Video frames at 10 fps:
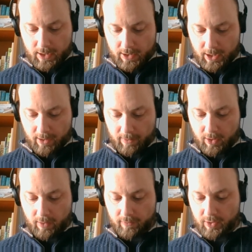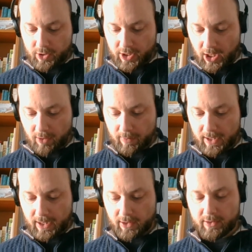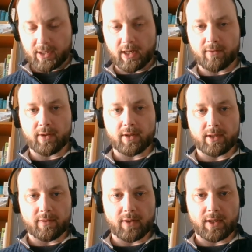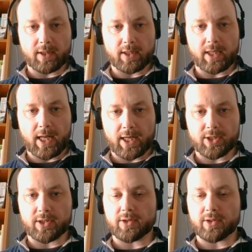Settlement conference shall be held in every defended action.